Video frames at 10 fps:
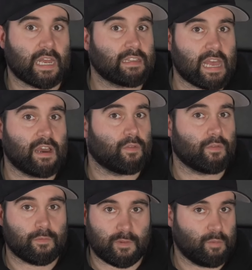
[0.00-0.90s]
down
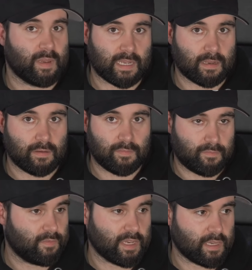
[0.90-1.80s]
filming
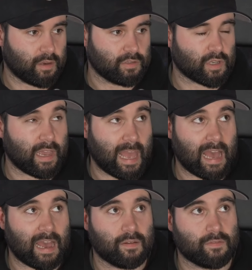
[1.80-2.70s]
videos. I
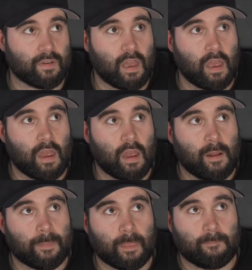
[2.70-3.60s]
have
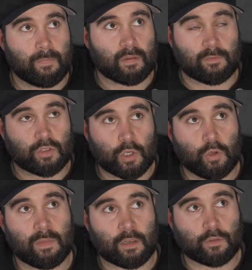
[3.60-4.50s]

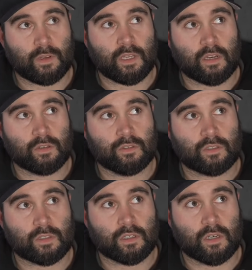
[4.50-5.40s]
2 match videos
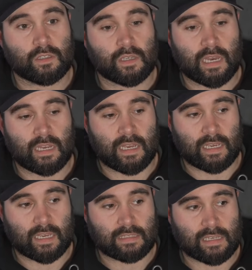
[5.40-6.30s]
to edit
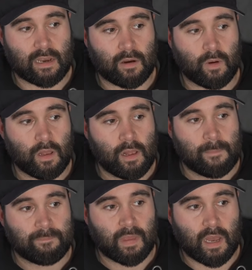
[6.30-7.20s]
and get out.
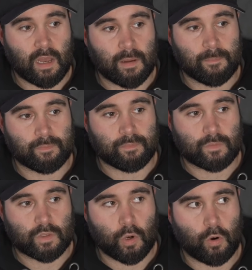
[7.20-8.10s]

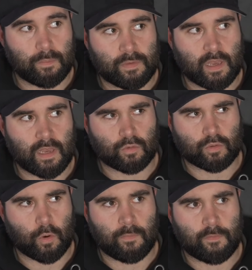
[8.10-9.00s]
Top 10 or
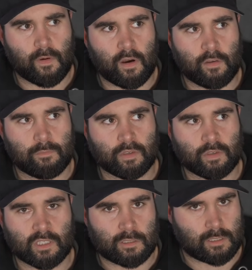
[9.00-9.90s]
top 5
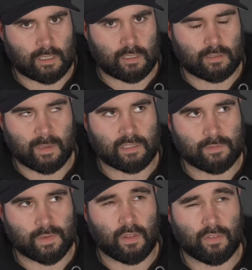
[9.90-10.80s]
most
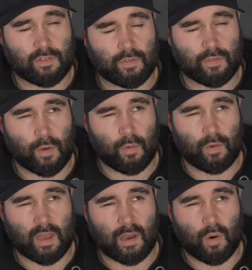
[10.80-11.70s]
expensive guns
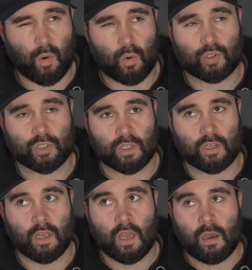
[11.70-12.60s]
sold at
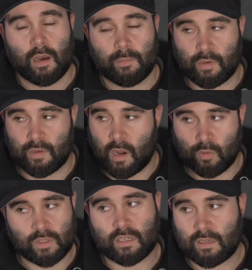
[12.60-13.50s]
auction. I'm doing a
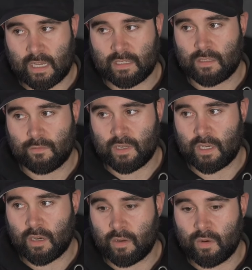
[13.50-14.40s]
whole dedicated
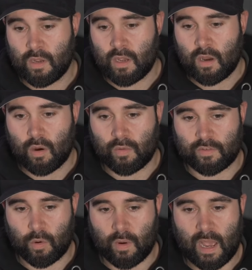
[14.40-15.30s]
video on this
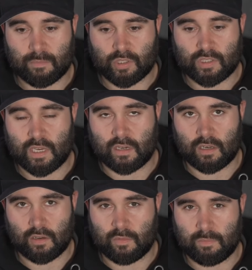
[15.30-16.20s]
whole Hampshire thing. I
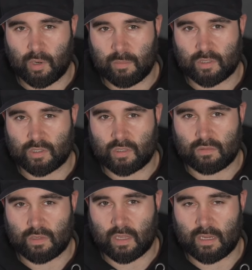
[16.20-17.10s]
know we've pretty much
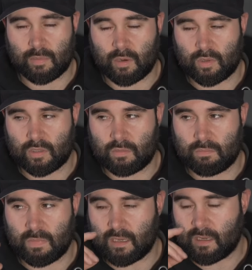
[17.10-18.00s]
done it, but I want to
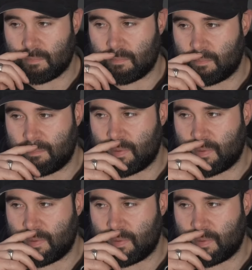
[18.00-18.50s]
make it a bit